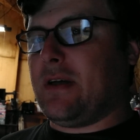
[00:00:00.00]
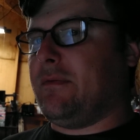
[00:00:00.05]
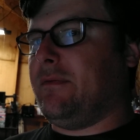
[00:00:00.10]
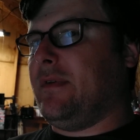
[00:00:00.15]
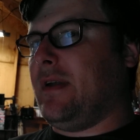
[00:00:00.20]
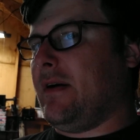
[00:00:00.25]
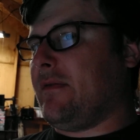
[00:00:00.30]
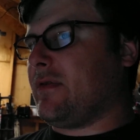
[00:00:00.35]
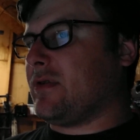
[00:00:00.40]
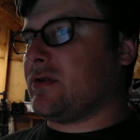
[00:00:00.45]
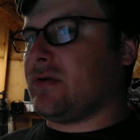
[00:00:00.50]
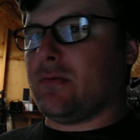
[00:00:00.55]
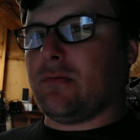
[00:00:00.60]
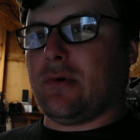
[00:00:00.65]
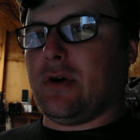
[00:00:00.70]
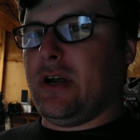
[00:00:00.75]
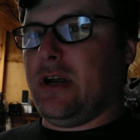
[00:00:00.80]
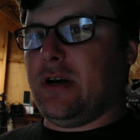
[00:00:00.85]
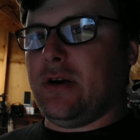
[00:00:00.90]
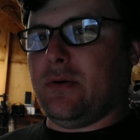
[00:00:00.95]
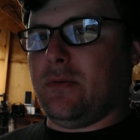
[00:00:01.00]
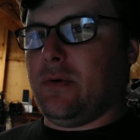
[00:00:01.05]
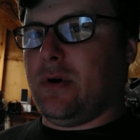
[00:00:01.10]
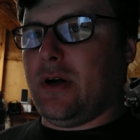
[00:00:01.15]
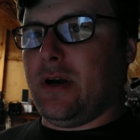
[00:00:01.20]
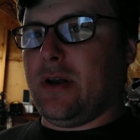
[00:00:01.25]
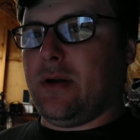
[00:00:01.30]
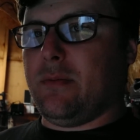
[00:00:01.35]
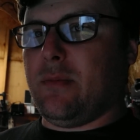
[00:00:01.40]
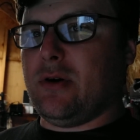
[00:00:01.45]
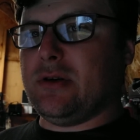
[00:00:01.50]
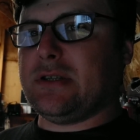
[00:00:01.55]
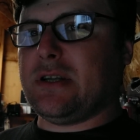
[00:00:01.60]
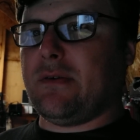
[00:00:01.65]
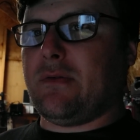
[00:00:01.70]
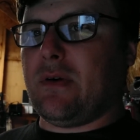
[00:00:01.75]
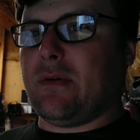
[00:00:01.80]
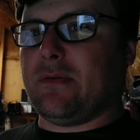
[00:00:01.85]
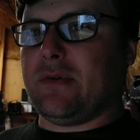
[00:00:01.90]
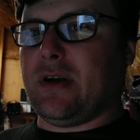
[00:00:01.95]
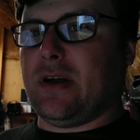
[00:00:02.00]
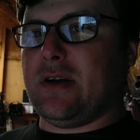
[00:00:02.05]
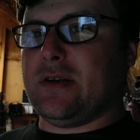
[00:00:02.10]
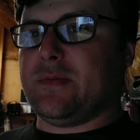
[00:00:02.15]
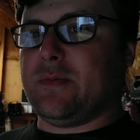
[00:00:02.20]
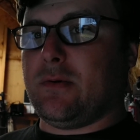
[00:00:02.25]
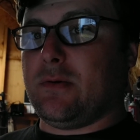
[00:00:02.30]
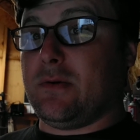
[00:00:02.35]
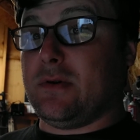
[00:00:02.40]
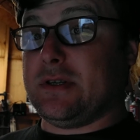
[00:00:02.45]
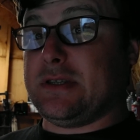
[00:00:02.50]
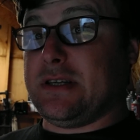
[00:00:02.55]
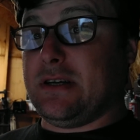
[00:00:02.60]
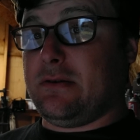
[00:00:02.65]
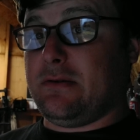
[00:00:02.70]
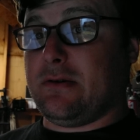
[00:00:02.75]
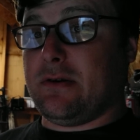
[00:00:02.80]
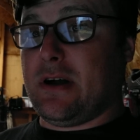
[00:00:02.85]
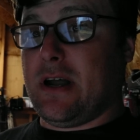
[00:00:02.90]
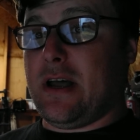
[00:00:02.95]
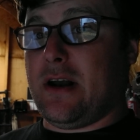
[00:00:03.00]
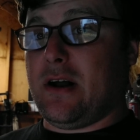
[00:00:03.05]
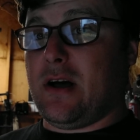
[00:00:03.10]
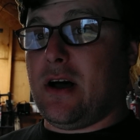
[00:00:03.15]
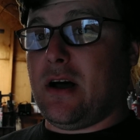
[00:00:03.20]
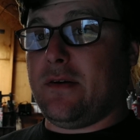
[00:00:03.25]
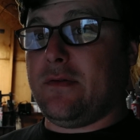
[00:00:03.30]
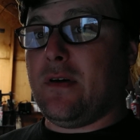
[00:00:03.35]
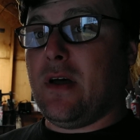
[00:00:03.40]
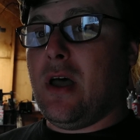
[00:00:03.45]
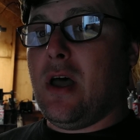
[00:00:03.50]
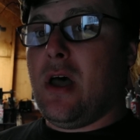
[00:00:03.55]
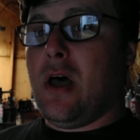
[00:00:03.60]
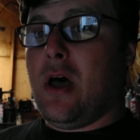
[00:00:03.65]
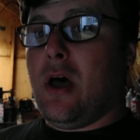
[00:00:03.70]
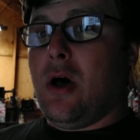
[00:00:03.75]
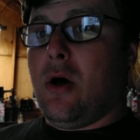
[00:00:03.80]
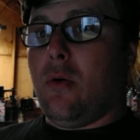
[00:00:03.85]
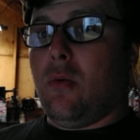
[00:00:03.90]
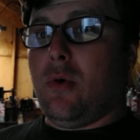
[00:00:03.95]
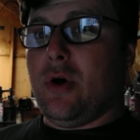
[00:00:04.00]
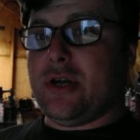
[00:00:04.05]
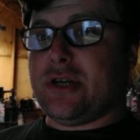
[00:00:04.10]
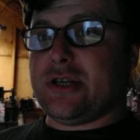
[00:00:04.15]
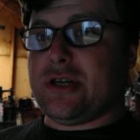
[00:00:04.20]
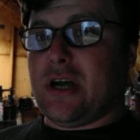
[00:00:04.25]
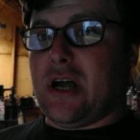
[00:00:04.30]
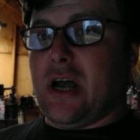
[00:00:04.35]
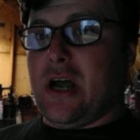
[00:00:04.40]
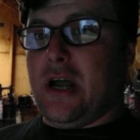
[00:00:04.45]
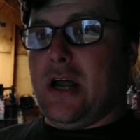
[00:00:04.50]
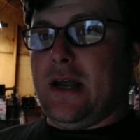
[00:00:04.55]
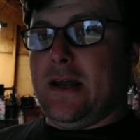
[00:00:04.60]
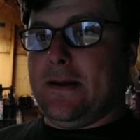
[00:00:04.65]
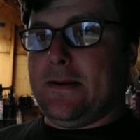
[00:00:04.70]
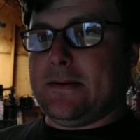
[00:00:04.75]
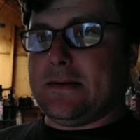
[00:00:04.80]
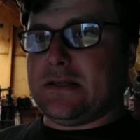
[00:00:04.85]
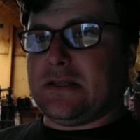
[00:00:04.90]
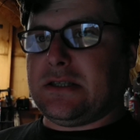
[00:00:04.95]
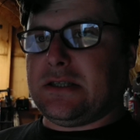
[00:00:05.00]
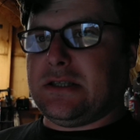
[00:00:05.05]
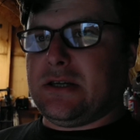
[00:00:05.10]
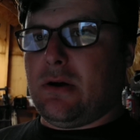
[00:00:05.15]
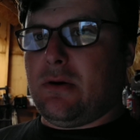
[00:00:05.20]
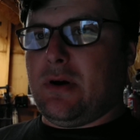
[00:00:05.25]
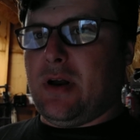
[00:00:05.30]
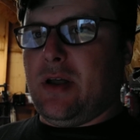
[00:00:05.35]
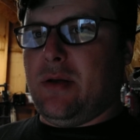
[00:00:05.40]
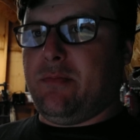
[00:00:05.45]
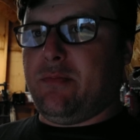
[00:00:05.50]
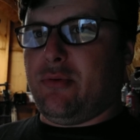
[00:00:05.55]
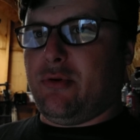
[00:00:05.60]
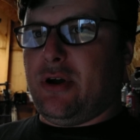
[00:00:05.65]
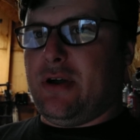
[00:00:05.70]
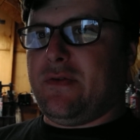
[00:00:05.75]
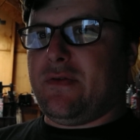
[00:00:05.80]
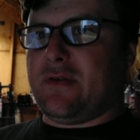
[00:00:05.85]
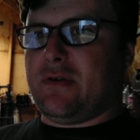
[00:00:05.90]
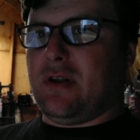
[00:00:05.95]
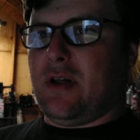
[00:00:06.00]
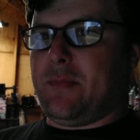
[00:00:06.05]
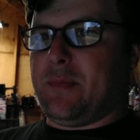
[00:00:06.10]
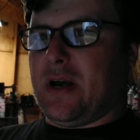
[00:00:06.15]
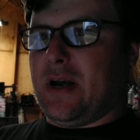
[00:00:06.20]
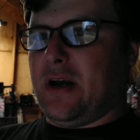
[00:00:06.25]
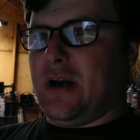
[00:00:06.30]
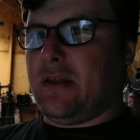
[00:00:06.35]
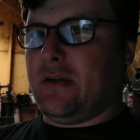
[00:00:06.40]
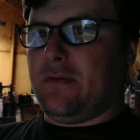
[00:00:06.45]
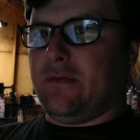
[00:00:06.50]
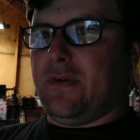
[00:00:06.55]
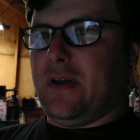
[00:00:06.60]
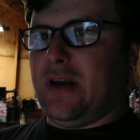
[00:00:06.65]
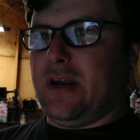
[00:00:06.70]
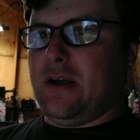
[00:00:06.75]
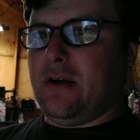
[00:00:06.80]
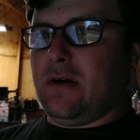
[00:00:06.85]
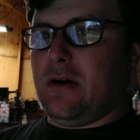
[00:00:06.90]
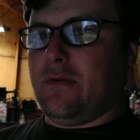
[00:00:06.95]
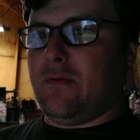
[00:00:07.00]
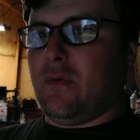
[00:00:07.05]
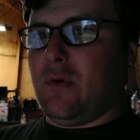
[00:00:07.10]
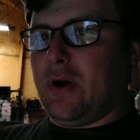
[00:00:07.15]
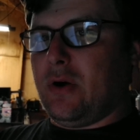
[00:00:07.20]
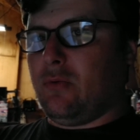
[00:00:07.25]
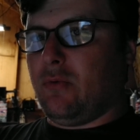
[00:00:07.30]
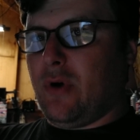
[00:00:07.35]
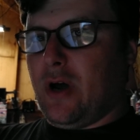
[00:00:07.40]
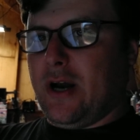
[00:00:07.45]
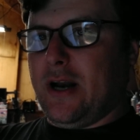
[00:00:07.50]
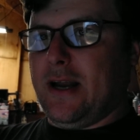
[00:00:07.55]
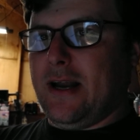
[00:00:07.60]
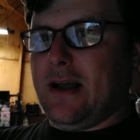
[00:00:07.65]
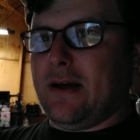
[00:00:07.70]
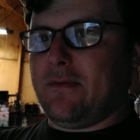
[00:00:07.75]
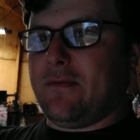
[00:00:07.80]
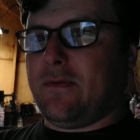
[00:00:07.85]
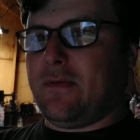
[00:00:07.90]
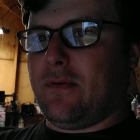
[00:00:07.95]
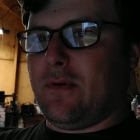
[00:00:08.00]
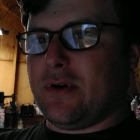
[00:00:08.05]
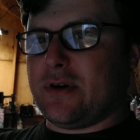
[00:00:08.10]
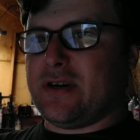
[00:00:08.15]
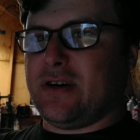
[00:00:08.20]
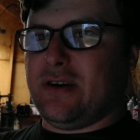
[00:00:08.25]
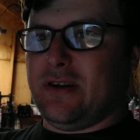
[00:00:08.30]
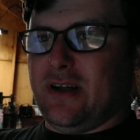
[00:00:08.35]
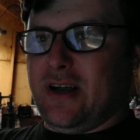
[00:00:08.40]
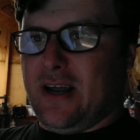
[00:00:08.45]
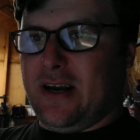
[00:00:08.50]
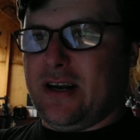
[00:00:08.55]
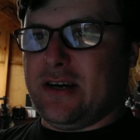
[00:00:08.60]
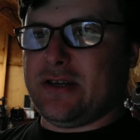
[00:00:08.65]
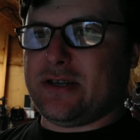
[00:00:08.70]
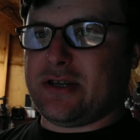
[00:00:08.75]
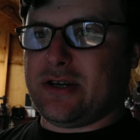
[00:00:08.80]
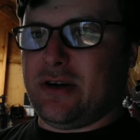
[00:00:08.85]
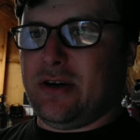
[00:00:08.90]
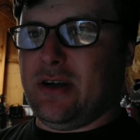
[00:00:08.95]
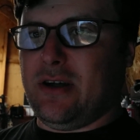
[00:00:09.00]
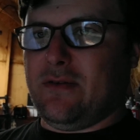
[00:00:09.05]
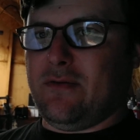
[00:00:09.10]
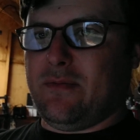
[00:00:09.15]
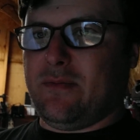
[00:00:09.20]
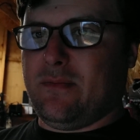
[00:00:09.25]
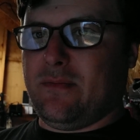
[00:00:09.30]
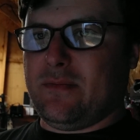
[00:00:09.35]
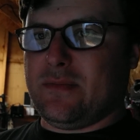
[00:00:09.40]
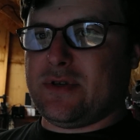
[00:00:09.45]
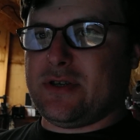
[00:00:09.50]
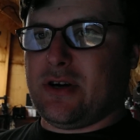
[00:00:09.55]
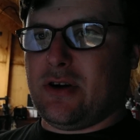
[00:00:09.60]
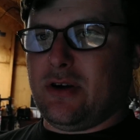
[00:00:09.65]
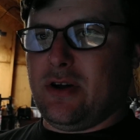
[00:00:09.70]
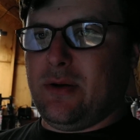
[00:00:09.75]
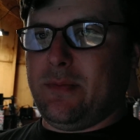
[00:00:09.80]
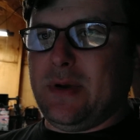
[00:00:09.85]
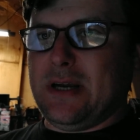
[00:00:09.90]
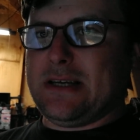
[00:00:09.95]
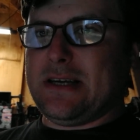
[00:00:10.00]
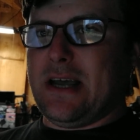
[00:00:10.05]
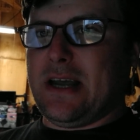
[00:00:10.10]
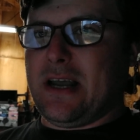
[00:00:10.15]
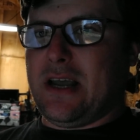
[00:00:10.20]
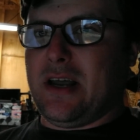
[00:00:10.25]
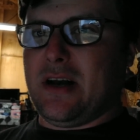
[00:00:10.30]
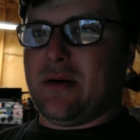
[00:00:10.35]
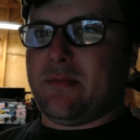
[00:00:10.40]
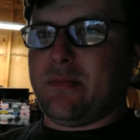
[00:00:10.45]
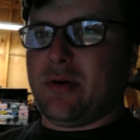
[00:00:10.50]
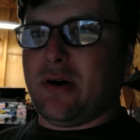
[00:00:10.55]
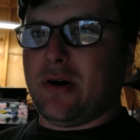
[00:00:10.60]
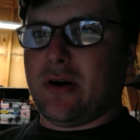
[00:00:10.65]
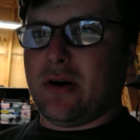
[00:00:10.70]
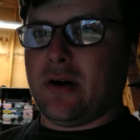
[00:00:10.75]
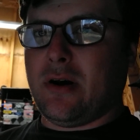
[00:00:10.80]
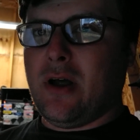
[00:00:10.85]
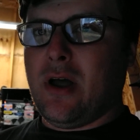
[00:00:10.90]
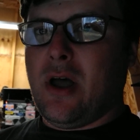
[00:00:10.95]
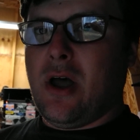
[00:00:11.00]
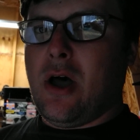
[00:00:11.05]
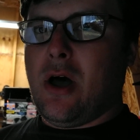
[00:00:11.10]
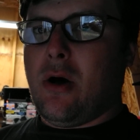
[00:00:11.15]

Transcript: I've never torn into one. The most I've ever done is pull a cylinder head off, which I showed a brief clip in another video of one running. Unfortunately, I didn't show you me taking it apart.